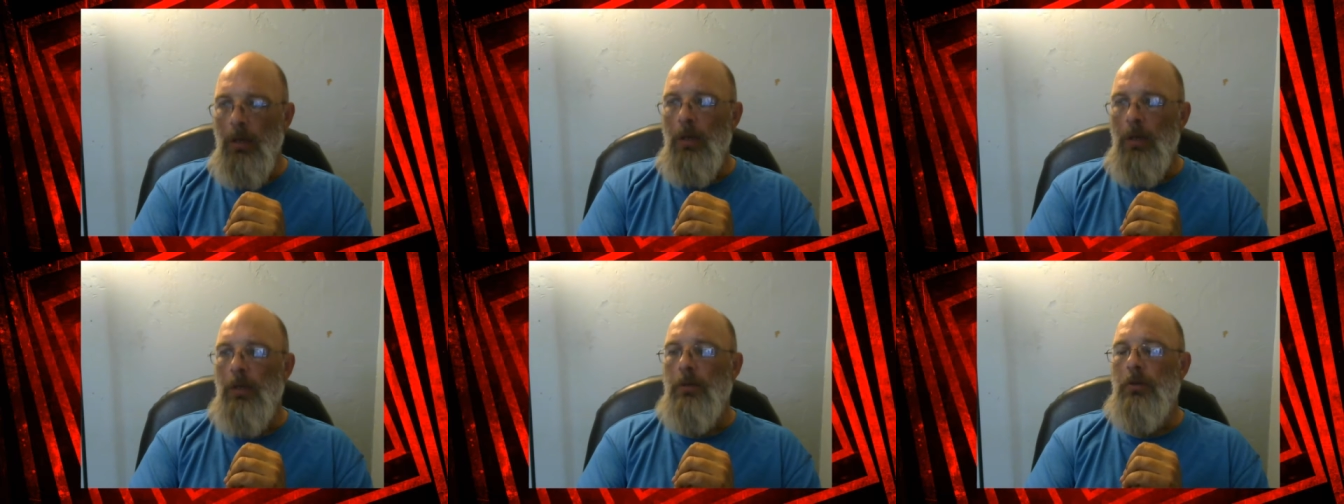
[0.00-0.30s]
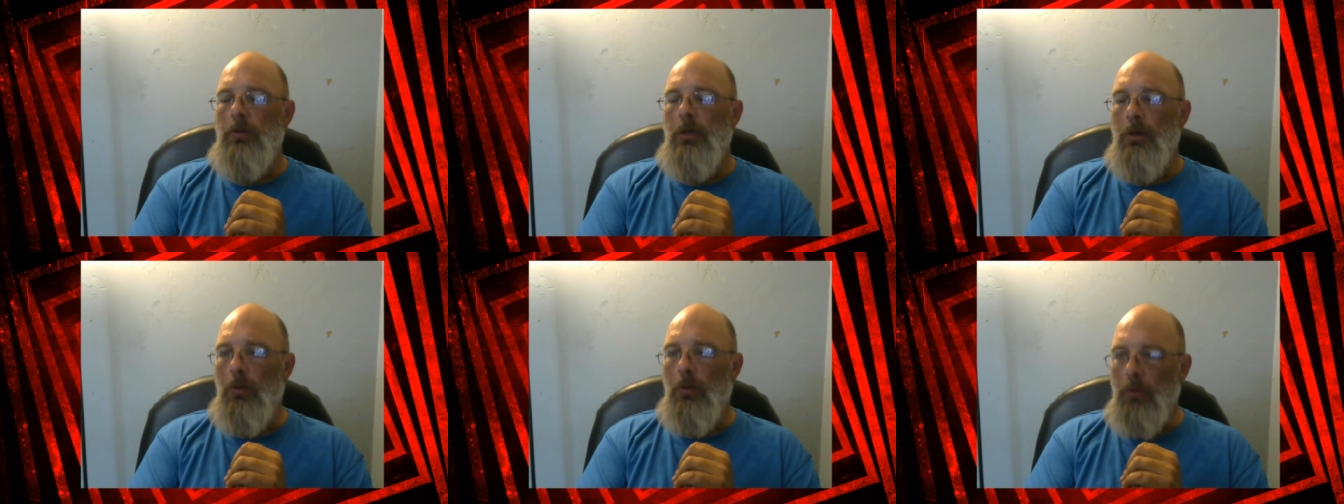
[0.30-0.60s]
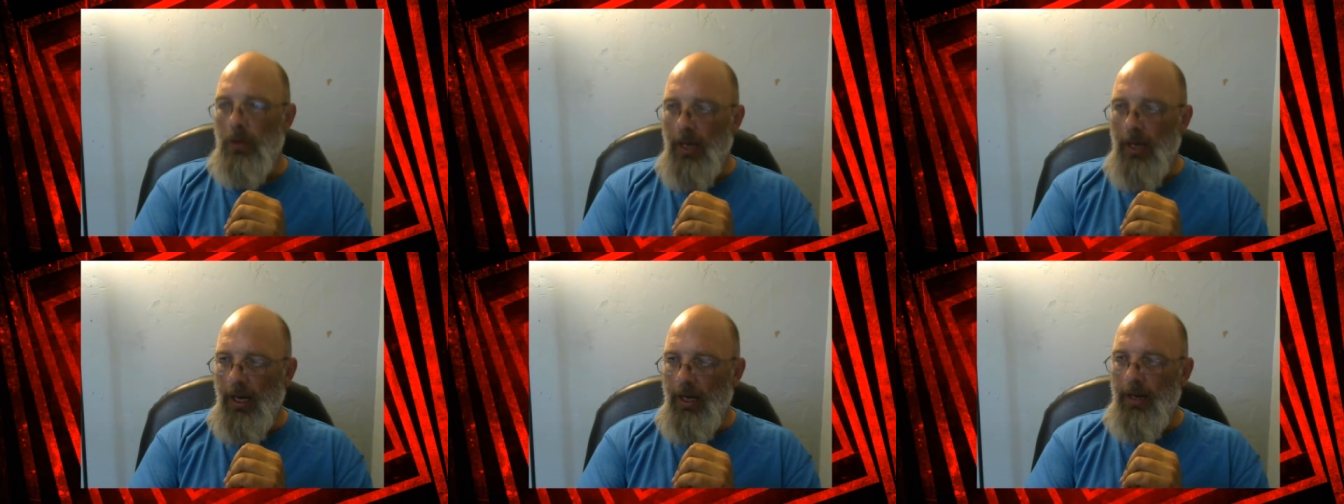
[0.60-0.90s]
It's like,
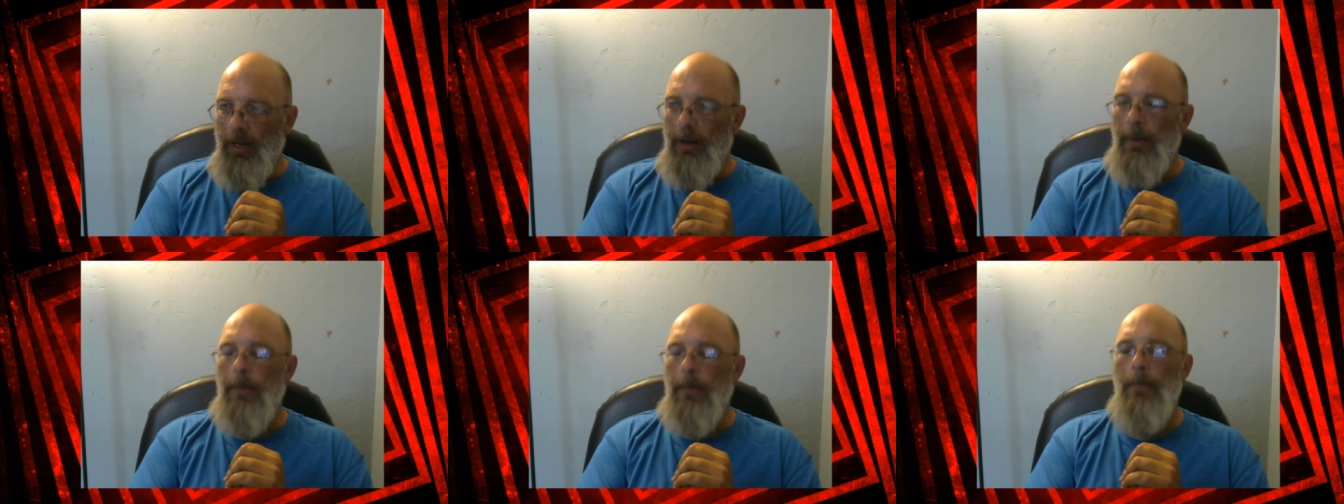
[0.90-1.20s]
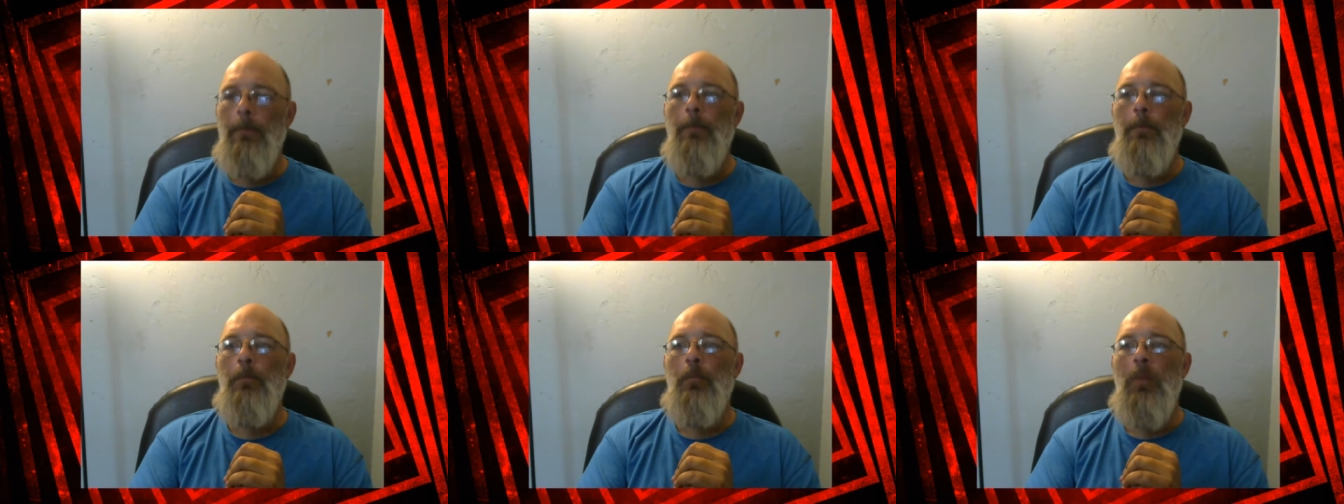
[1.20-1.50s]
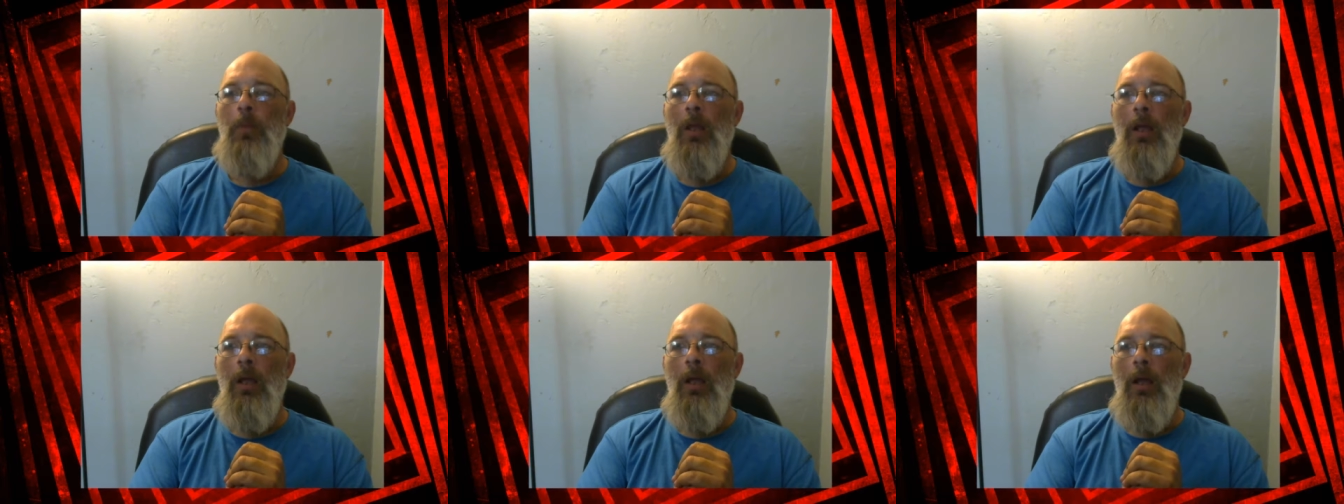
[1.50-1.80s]
okay.
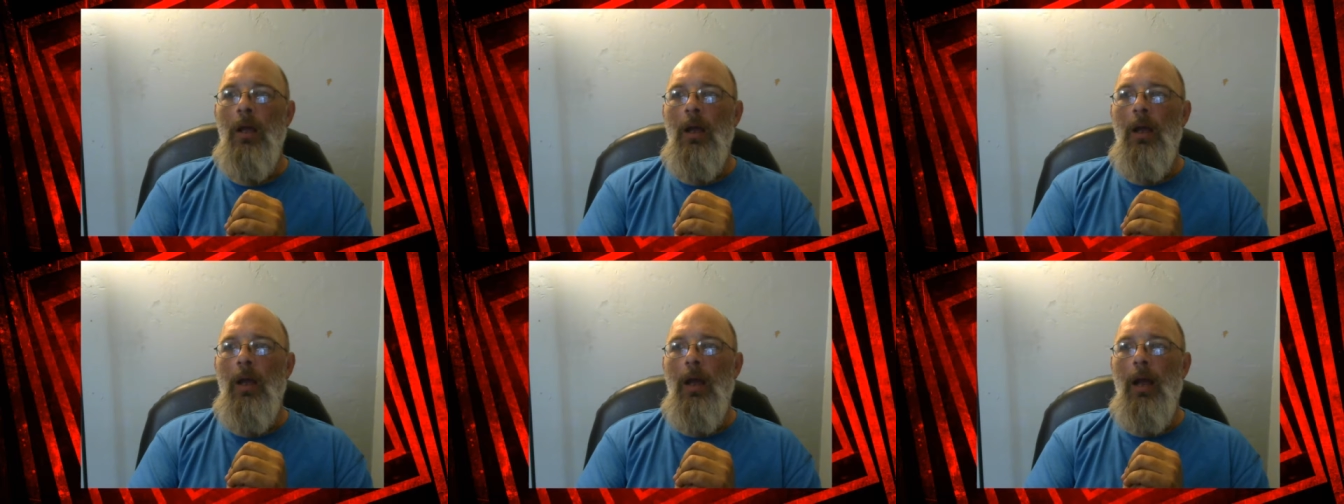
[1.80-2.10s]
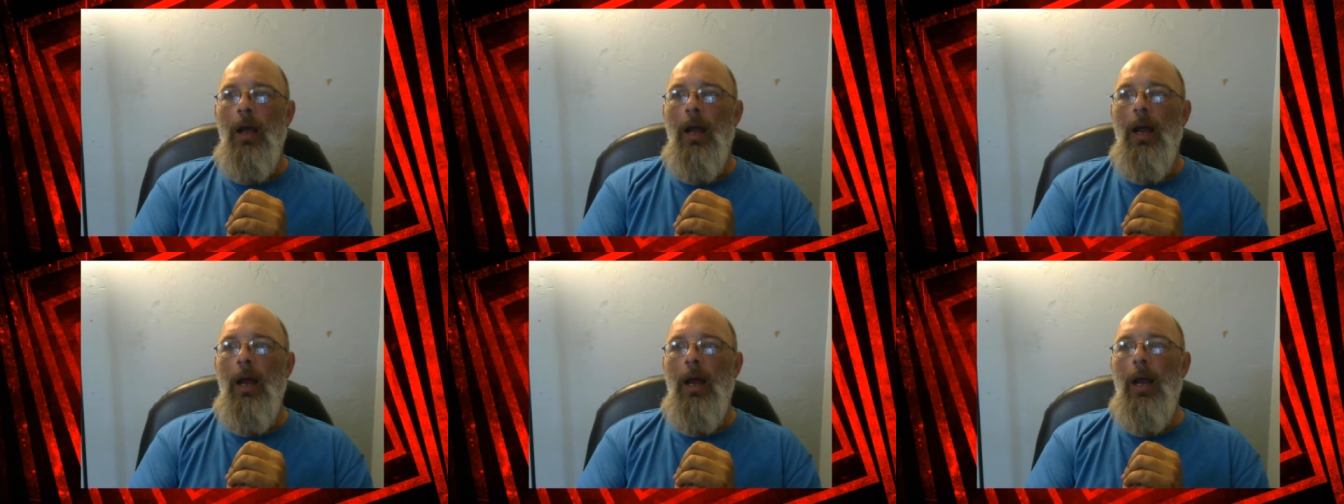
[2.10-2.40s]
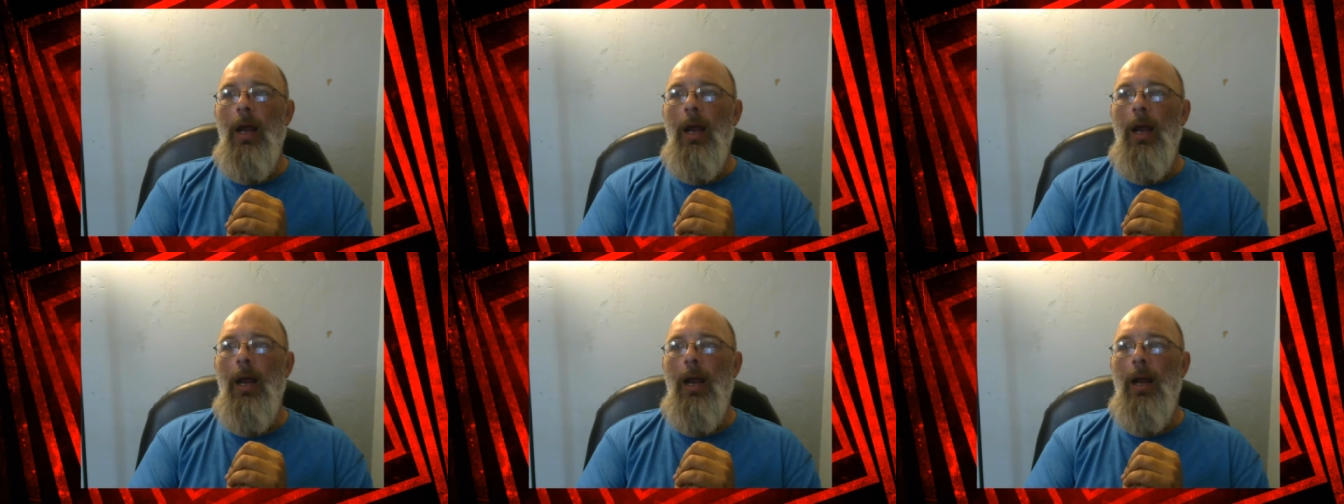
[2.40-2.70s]

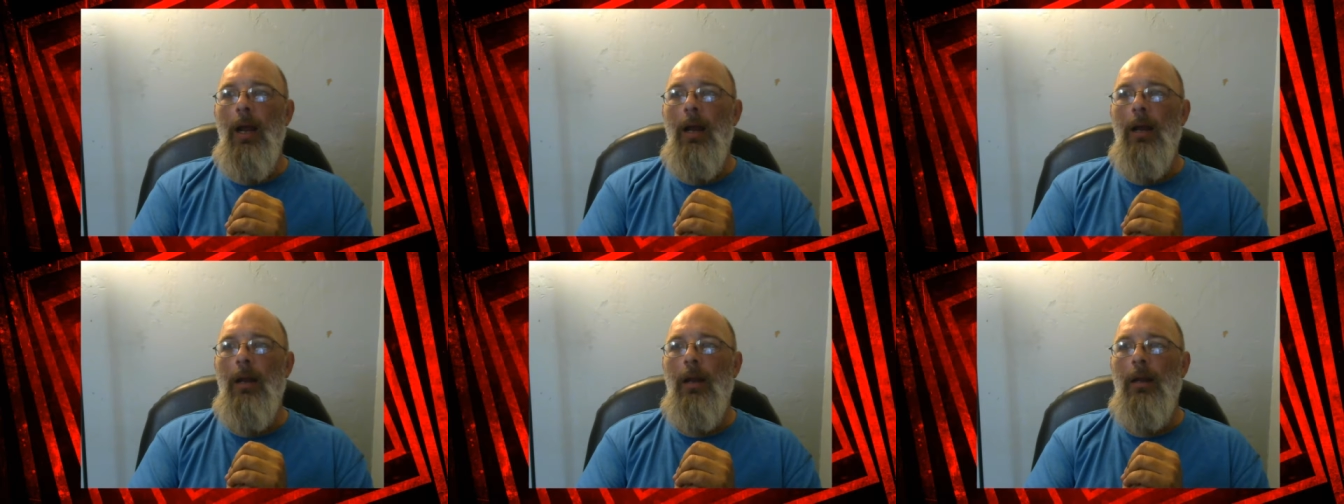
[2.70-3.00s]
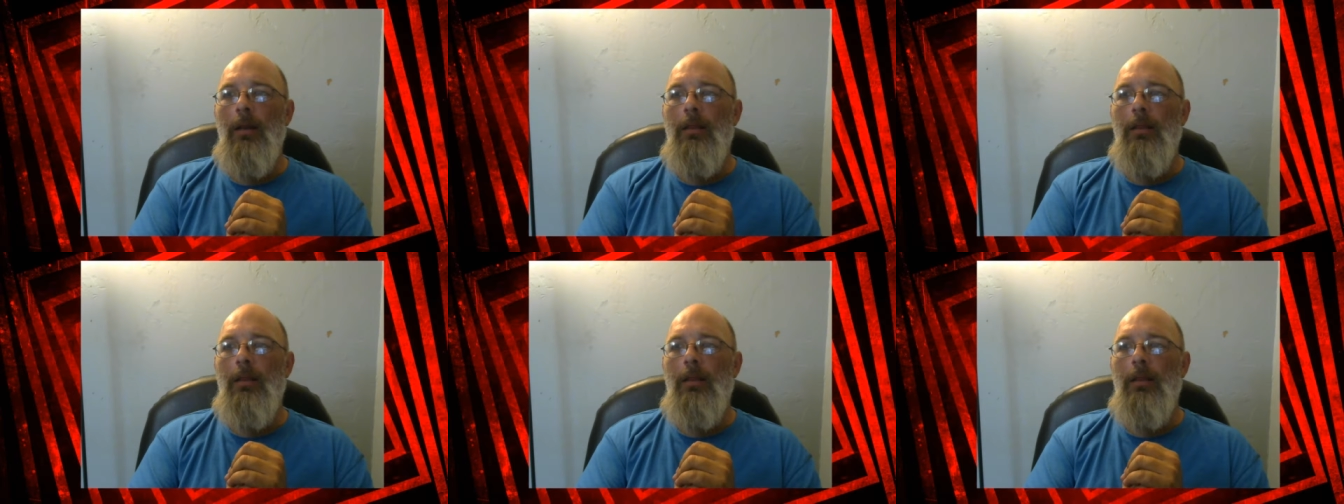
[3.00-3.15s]
And